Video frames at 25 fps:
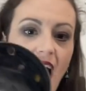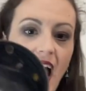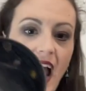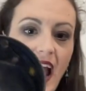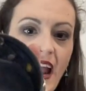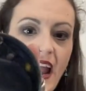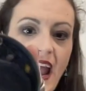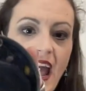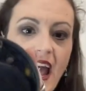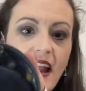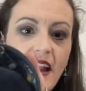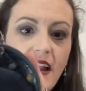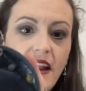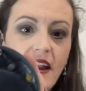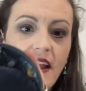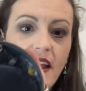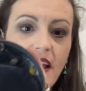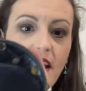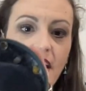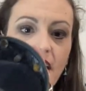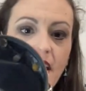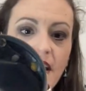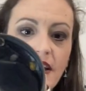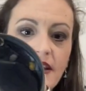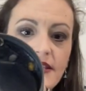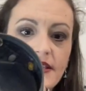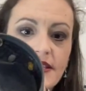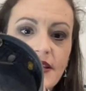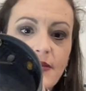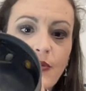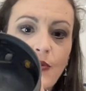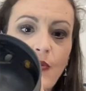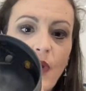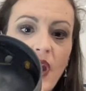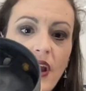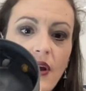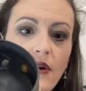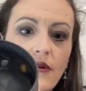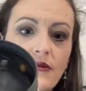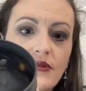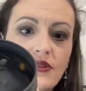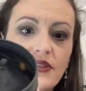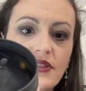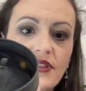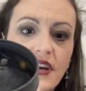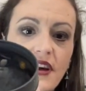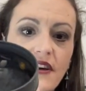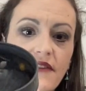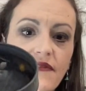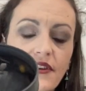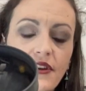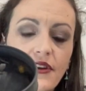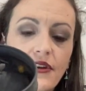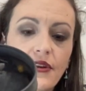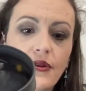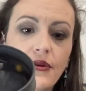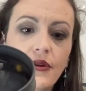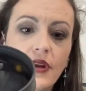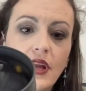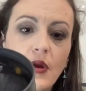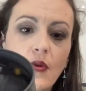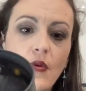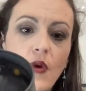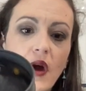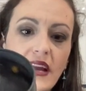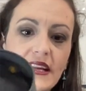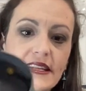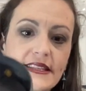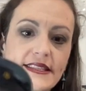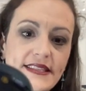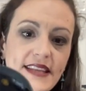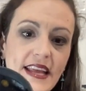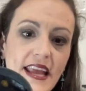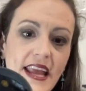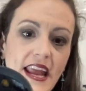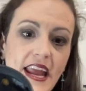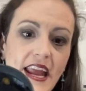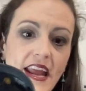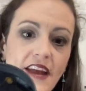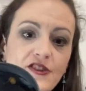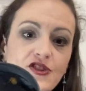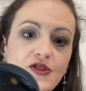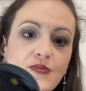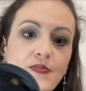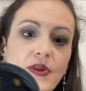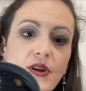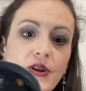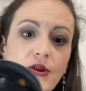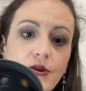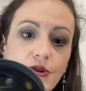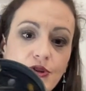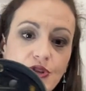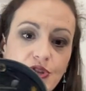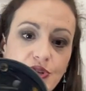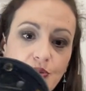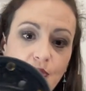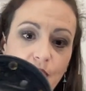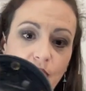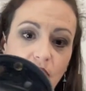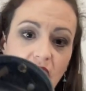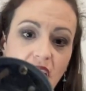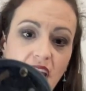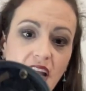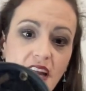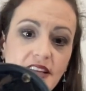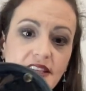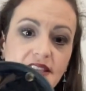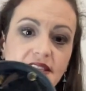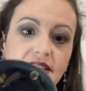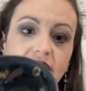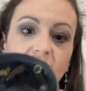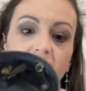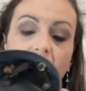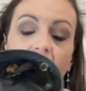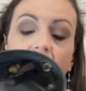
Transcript: I added in some of my own stuff, including white sage, bittersweet,